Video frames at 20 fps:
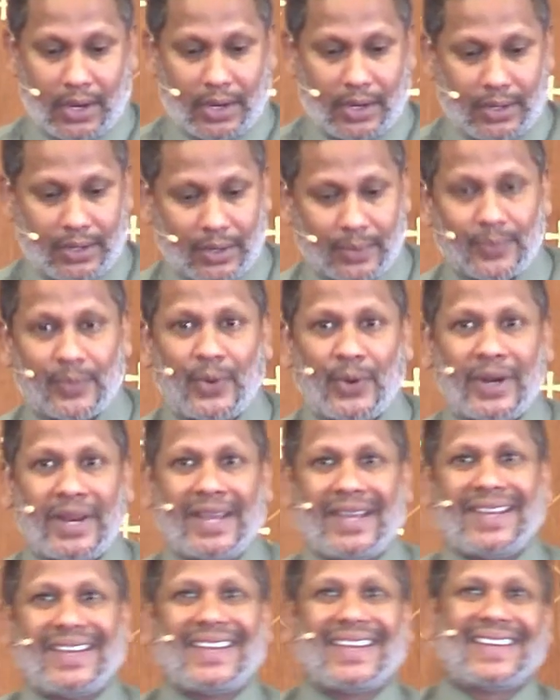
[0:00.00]
Good
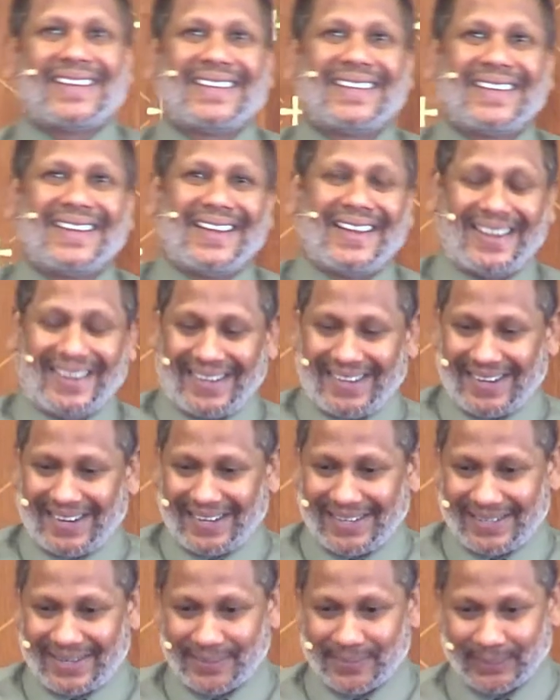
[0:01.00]
morning. Uh,
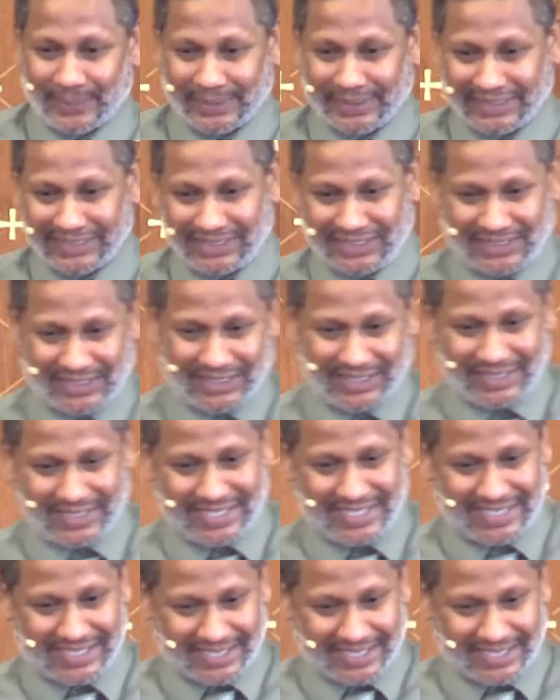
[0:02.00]
good morning, church.